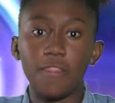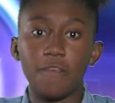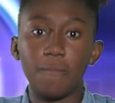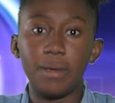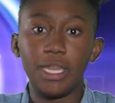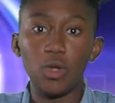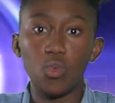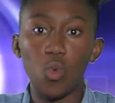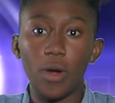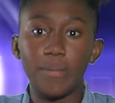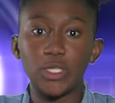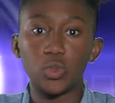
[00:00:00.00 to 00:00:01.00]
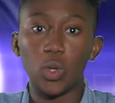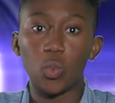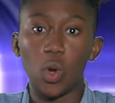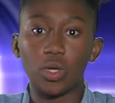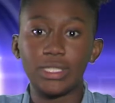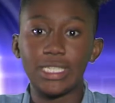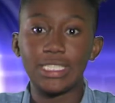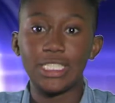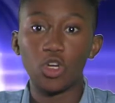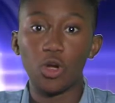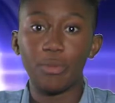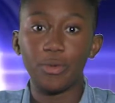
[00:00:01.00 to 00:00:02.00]
The bidding war between Walt
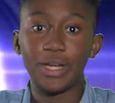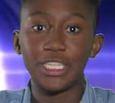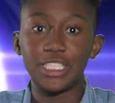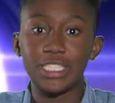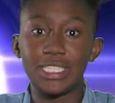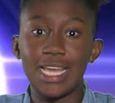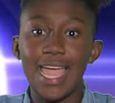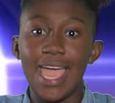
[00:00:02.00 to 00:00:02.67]
Disney Corporation